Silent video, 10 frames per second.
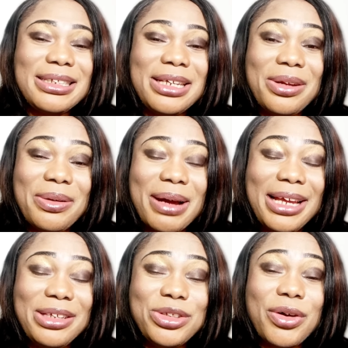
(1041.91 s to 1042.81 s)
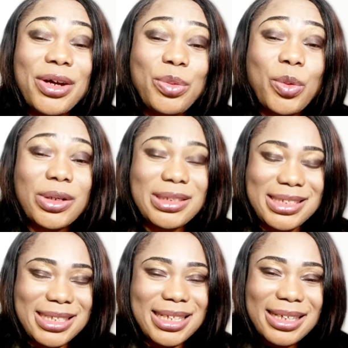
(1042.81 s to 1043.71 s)
enjoyed
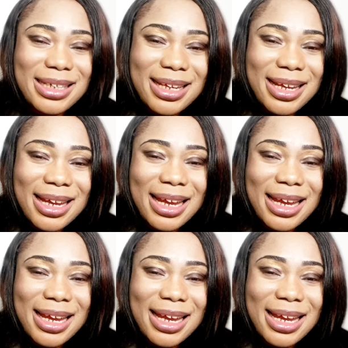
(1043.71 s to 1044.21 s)
watching.